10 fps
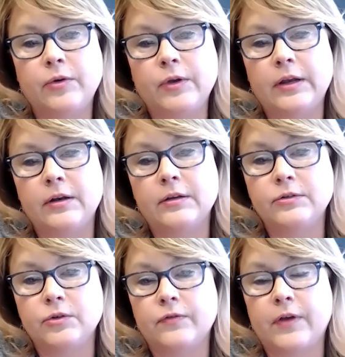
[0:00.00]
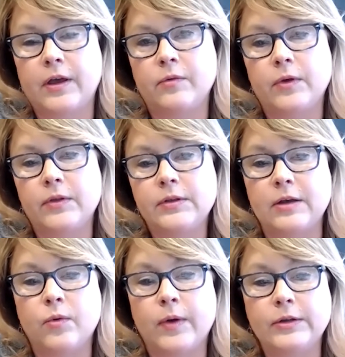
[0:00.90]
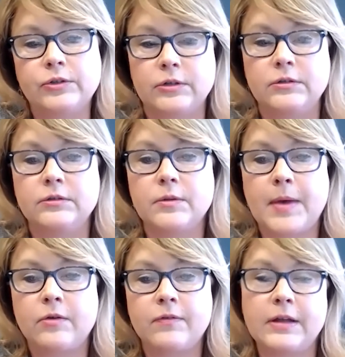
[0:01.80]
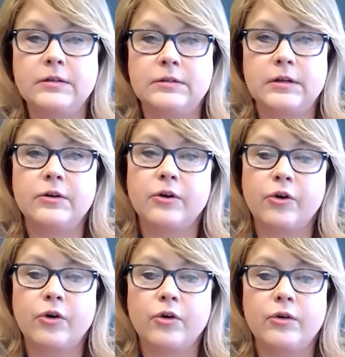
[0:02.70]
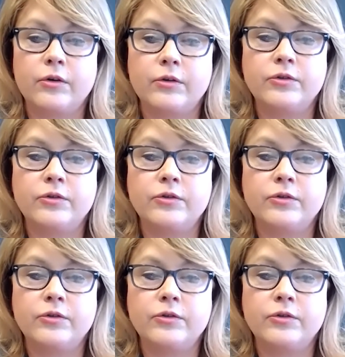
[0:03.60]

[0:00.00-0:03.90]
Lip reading: created a survey with 10 questions about events that had occurred